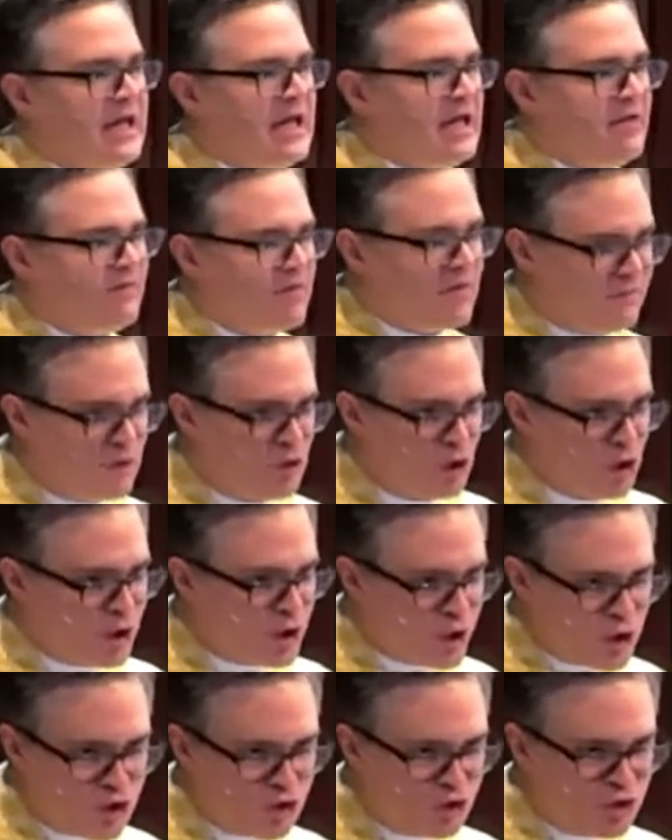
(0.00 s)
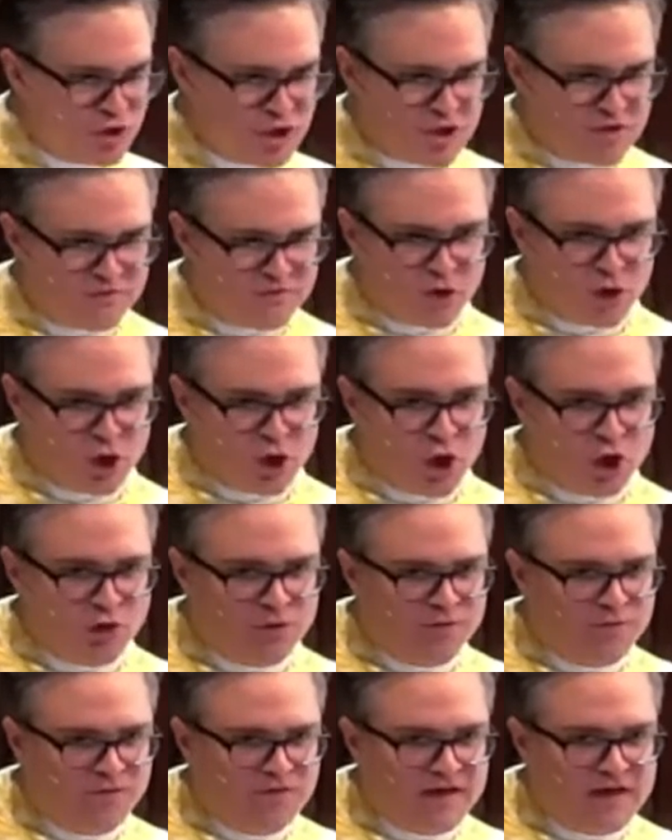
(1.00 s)
Even if you're a huge Jennifer
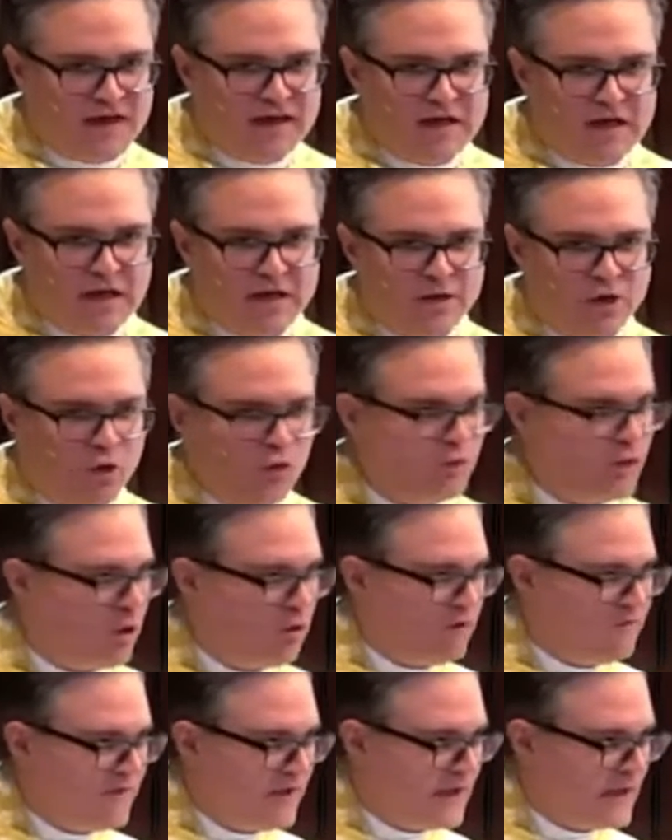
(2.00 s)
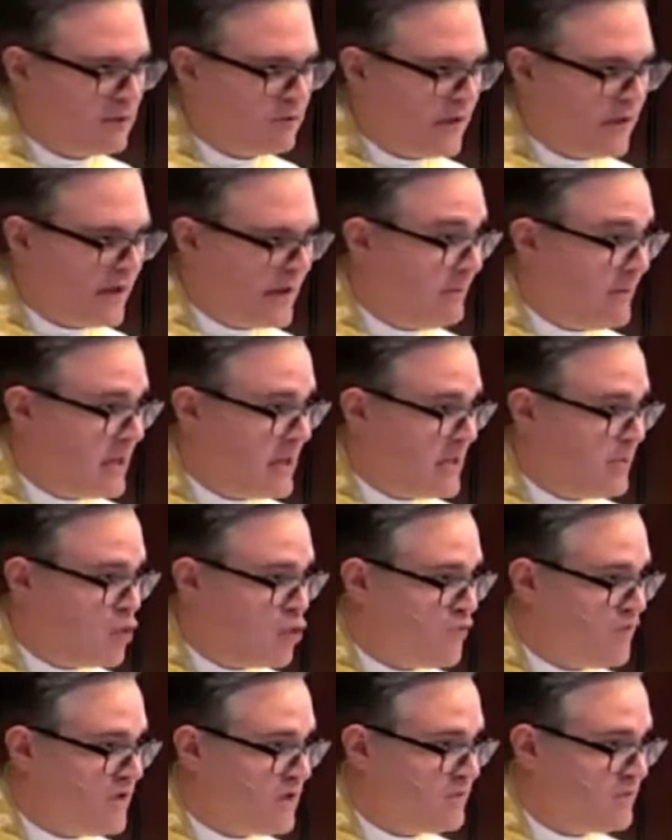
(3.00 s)
Garner fan, I don't know if I can recommend the
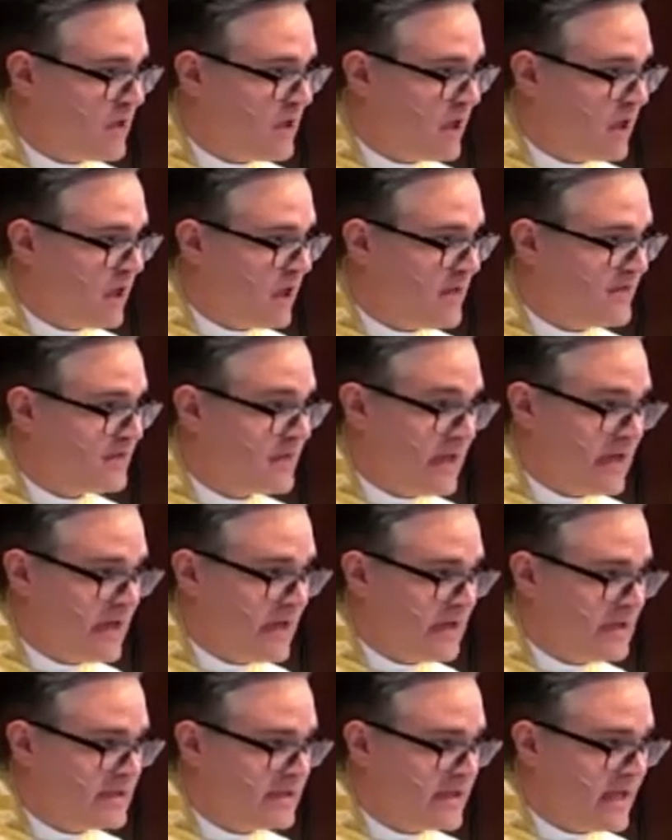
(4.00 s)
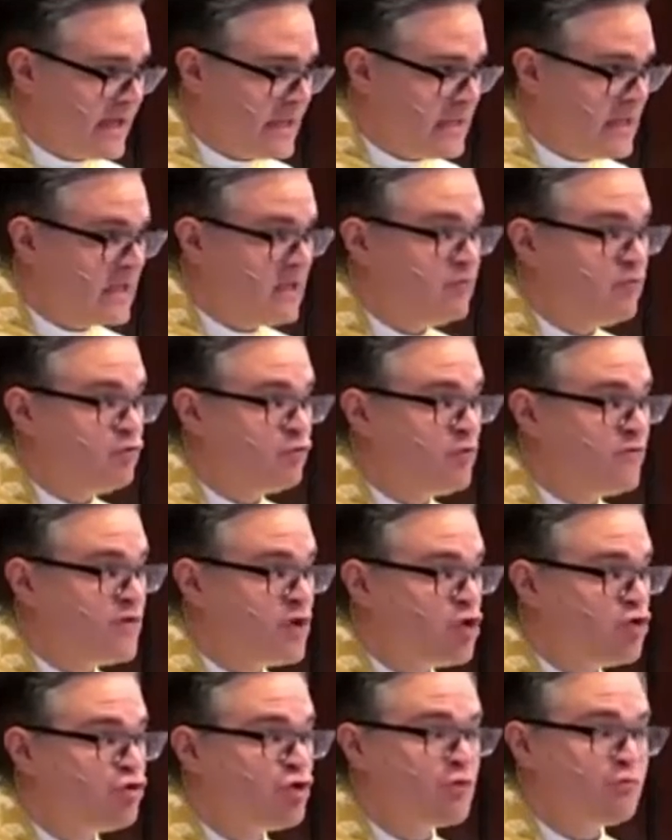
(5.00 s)
movie because, like I said, the
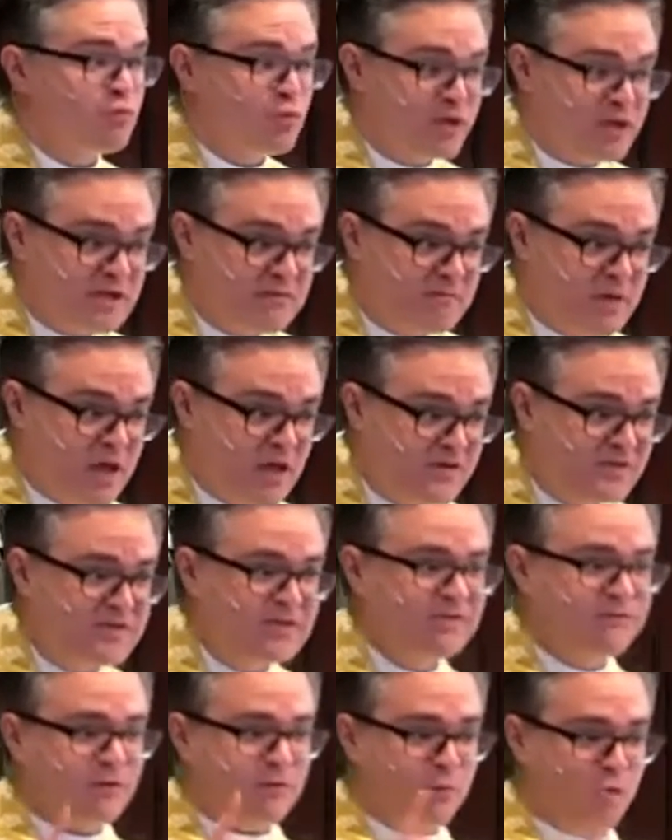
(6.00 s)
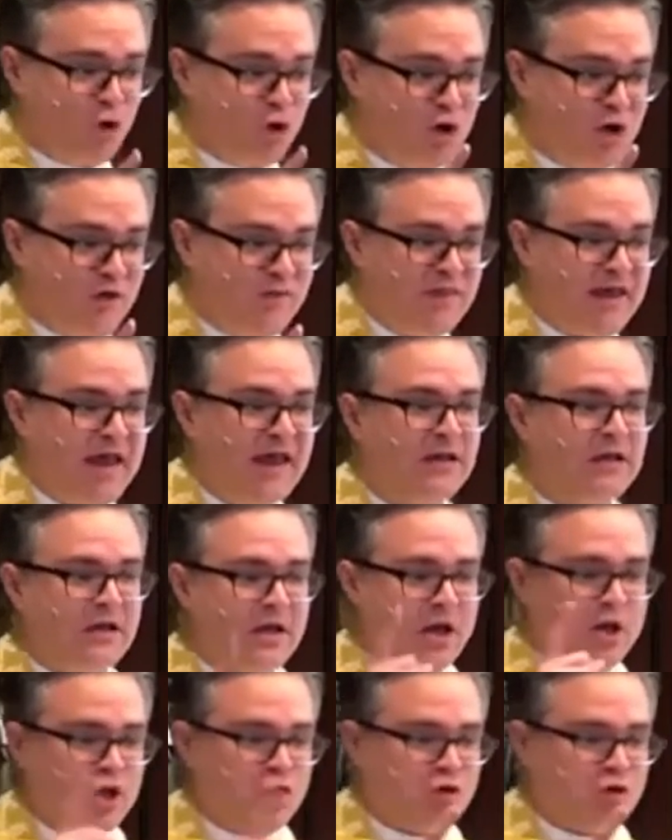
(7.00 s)
reviews are pretty mixed. For more on that,